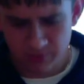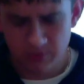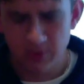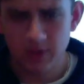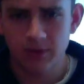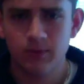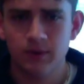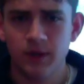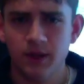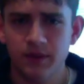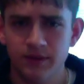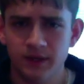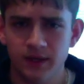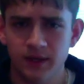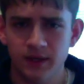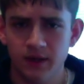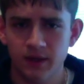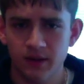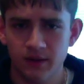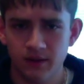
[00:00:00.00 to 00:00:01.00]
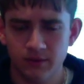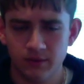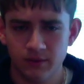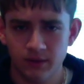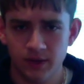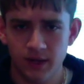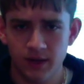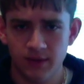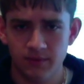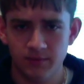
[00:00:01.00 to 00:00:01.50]
around the
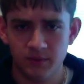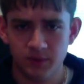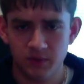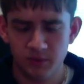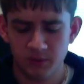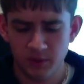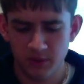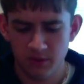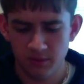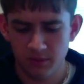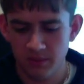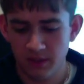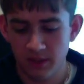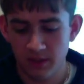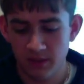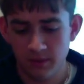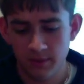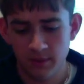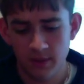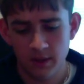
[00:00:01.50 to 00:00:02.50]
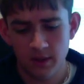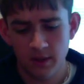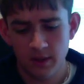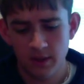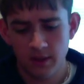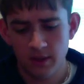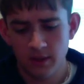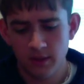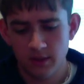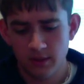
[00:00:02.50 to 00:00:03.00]
3.5mm pin
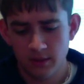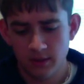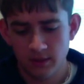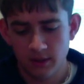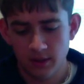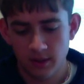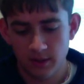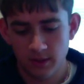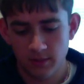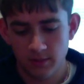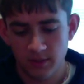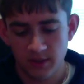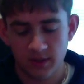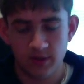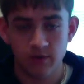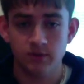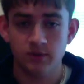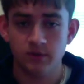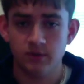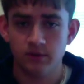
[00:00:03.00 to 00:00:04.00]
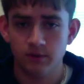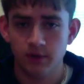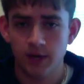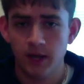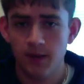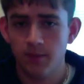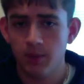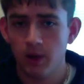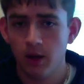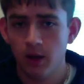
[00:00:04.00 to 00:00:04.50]
that goes into your
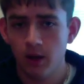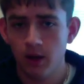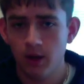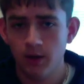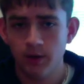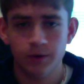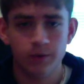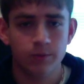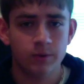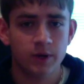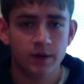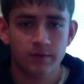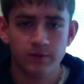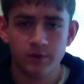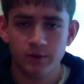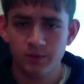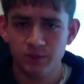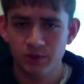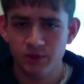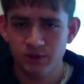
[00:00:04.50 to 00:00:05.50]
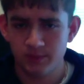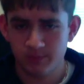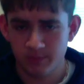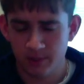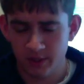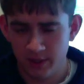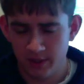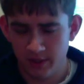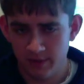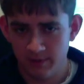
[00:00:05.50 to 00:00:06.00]
iPod or whatever your music
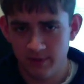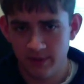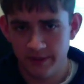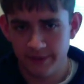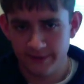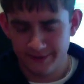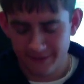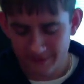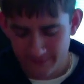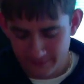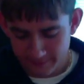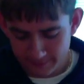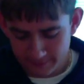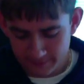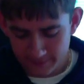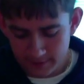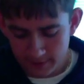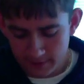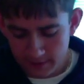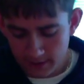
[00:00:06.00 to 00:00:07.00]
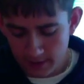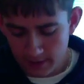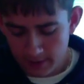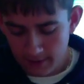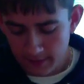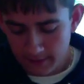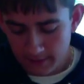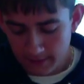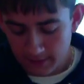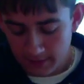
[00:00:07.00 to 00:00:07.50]
playing device is.
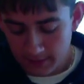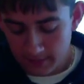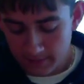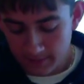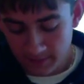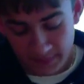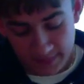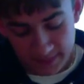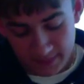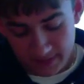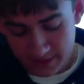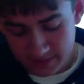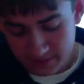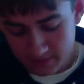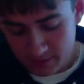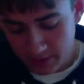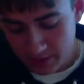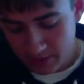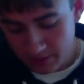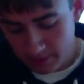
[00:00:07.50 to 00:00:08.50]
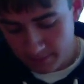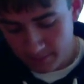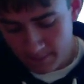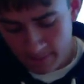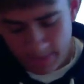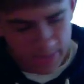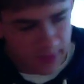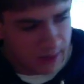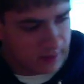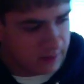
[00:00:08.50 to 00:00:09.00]
And that's about it.
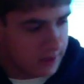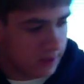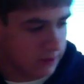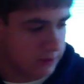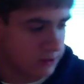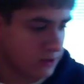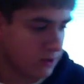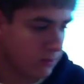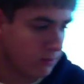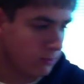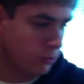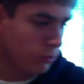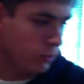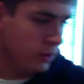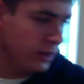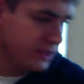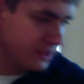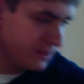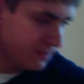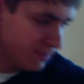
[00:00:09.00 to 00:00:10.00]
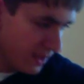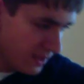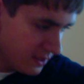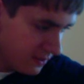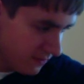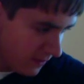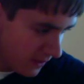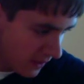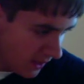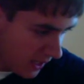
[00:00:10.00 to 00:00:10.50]
Now, some quick
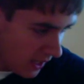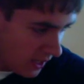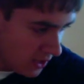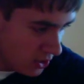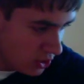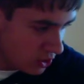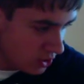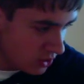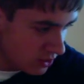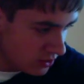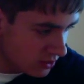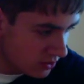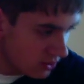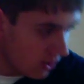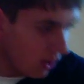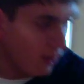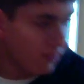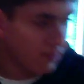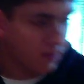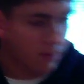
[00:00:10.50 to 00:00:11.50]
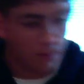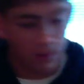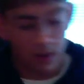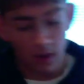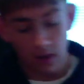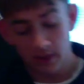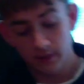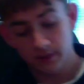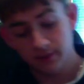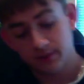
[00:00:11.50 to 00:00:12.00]
specifications off the
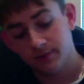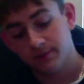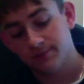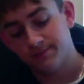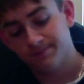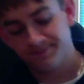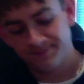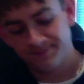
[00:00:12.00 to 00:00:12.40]
box